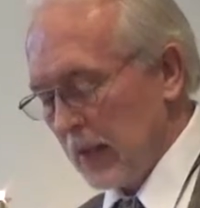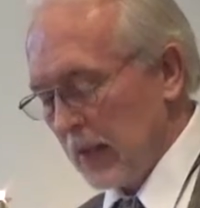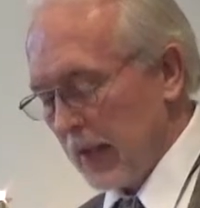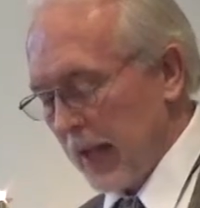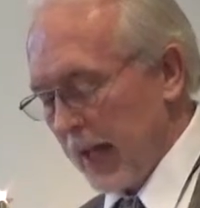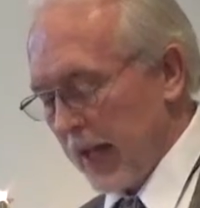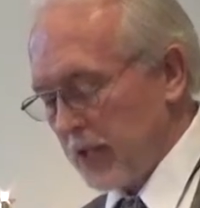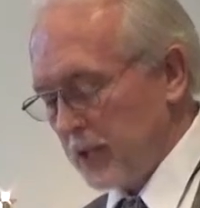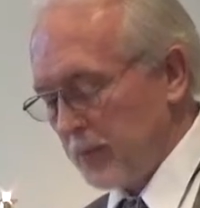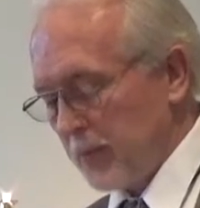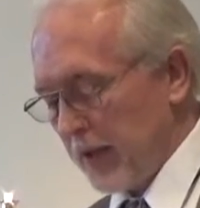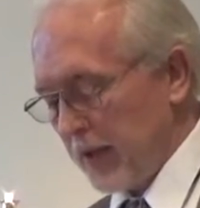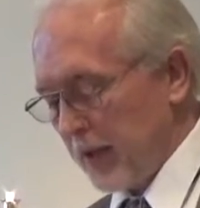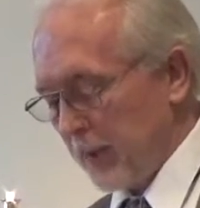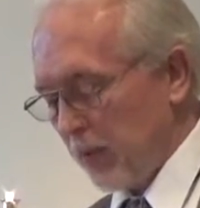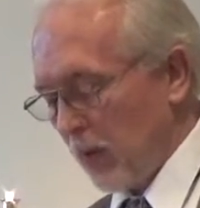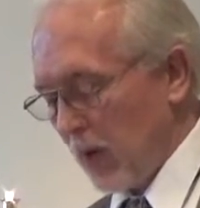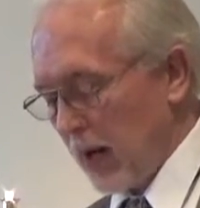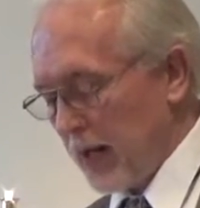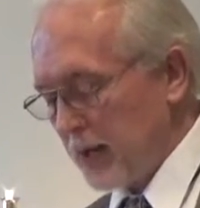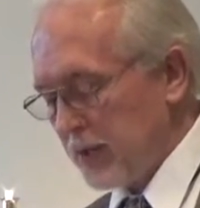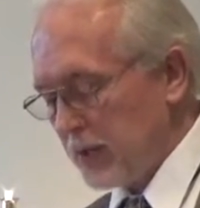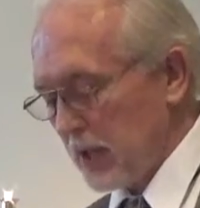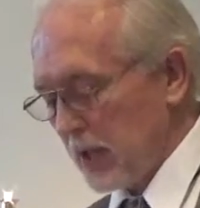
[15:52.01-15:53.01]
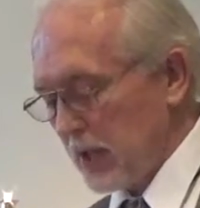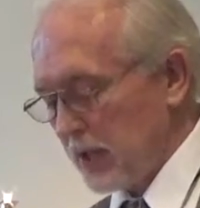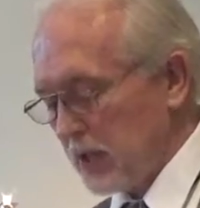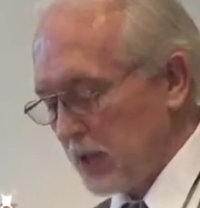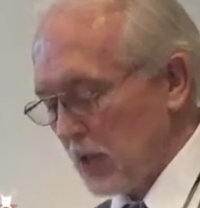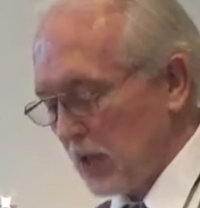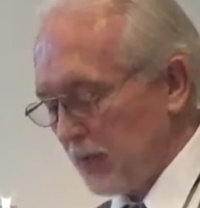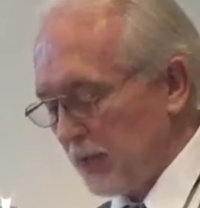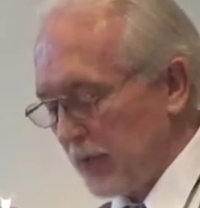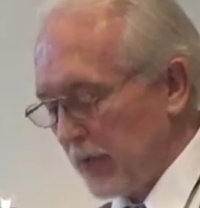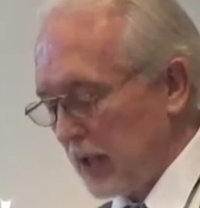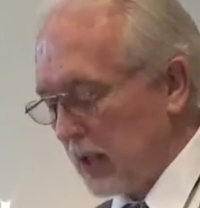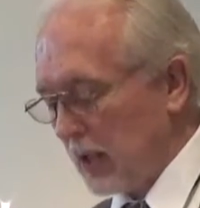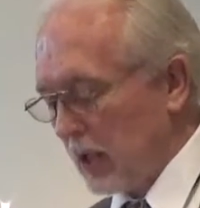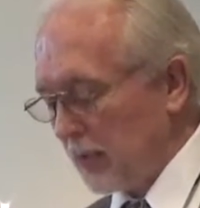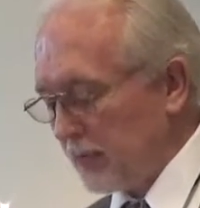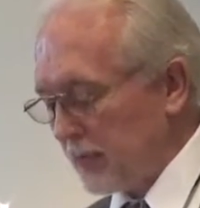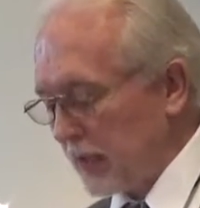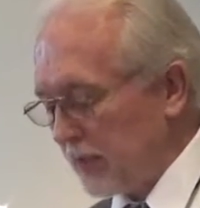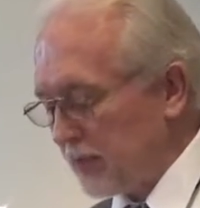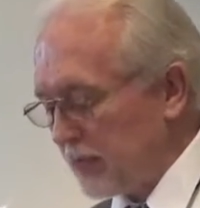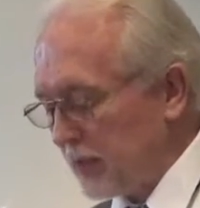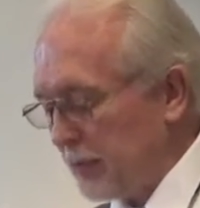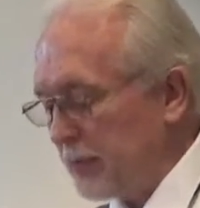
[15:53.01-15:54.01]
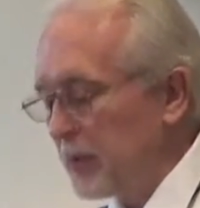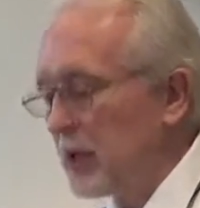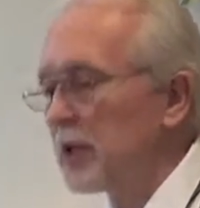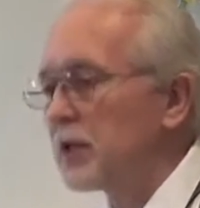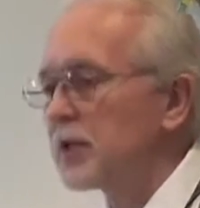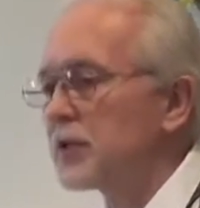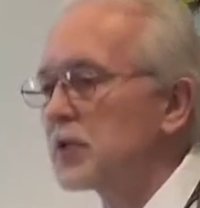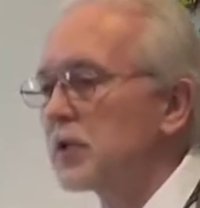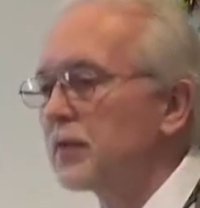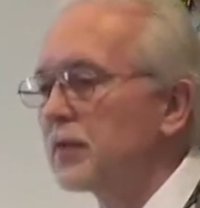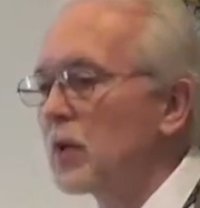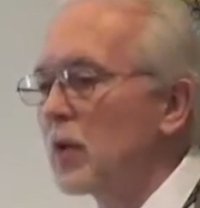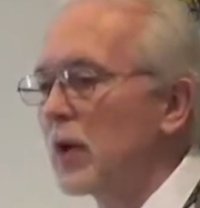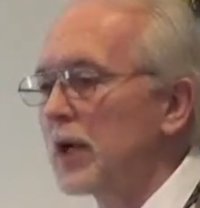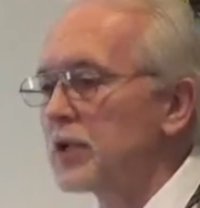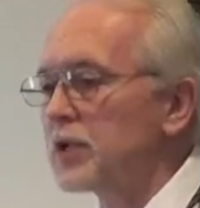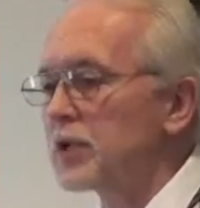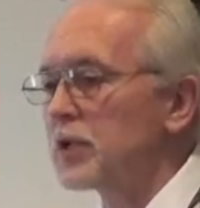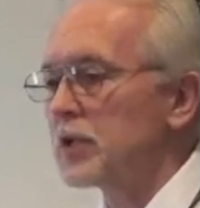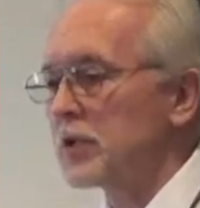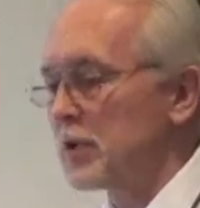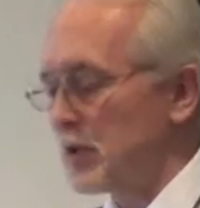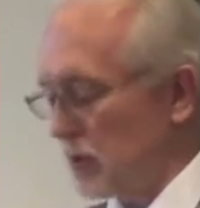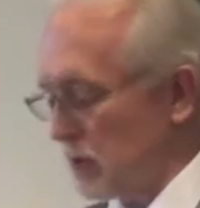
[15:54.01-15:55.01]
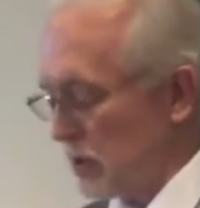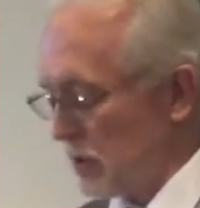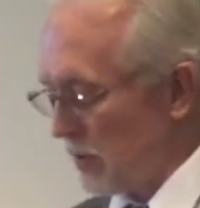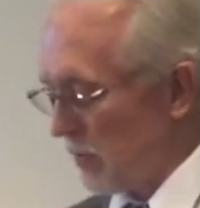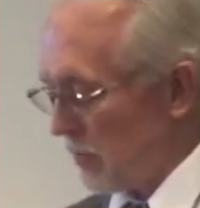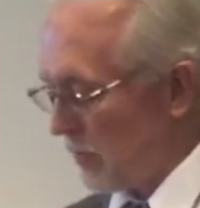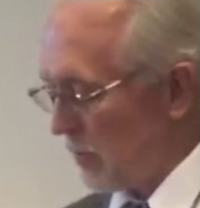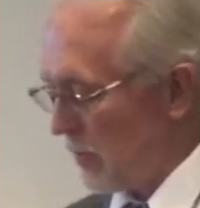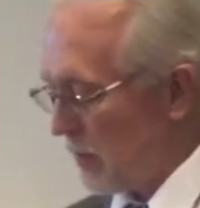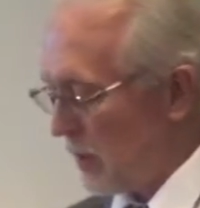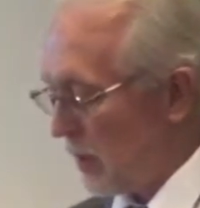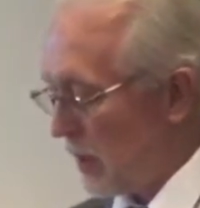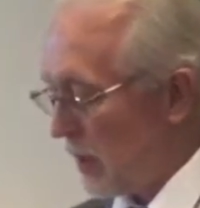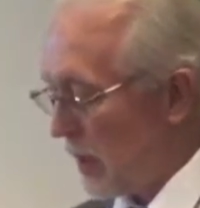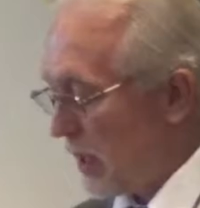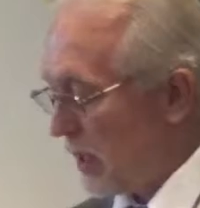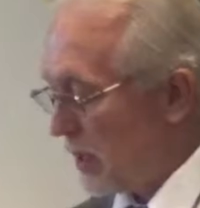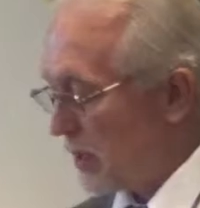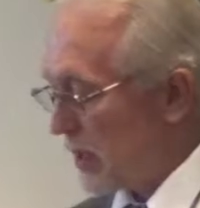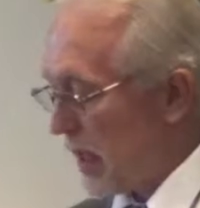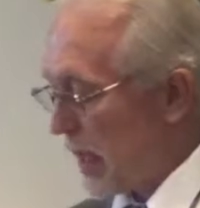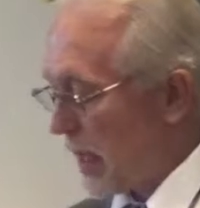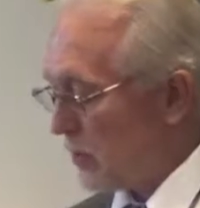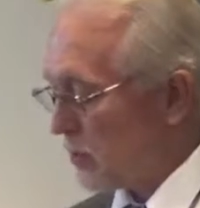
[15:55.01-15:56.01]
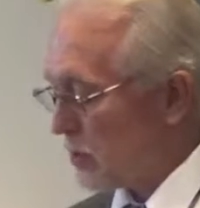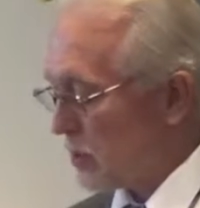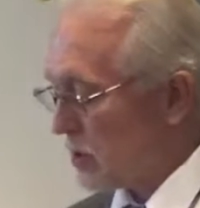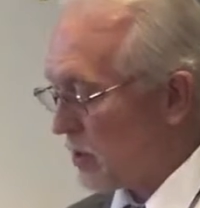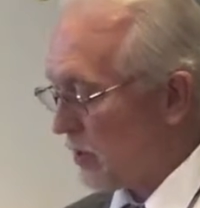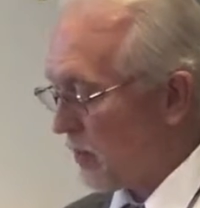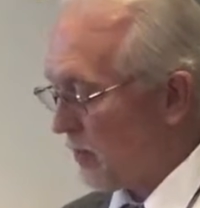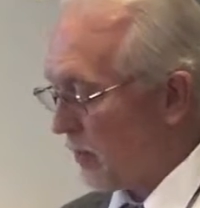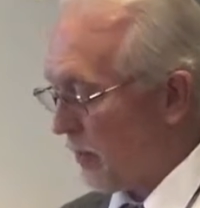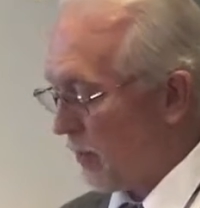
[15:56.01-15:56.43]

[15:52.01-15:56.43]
has been a process of recovering from years of questions and doubts.